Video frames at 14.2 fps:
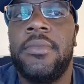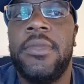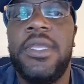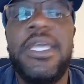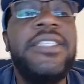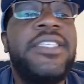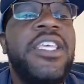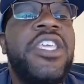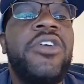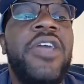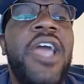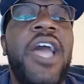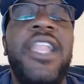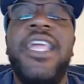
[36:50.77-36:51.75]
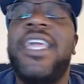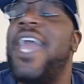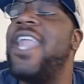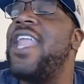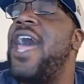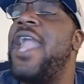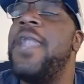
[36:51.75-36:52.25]
Ezekiel Elliott got it
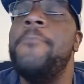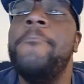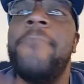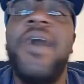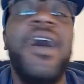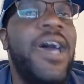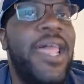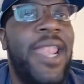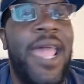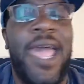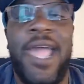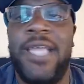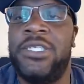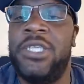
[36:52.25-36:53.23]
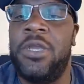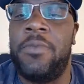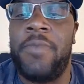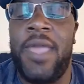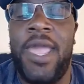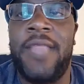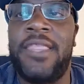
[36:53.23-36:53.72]
out of the mud last year,
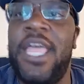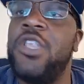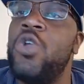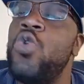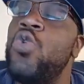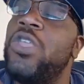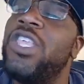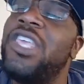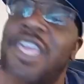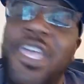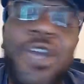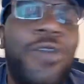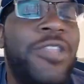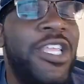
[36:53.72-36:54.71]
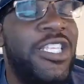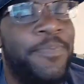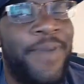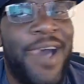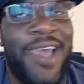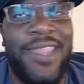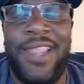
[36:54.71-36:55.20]
man. That dude killed his
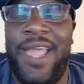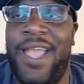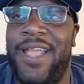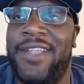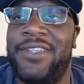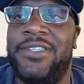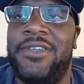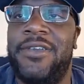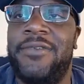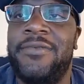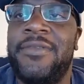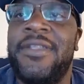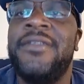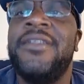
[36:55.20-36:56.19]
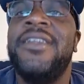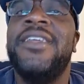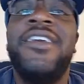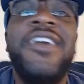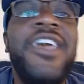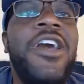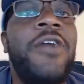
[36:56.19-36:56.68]
body last year.
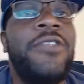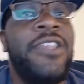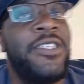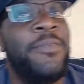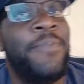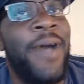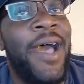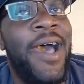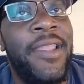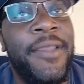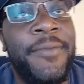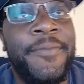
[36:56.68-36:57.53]
Killed his body.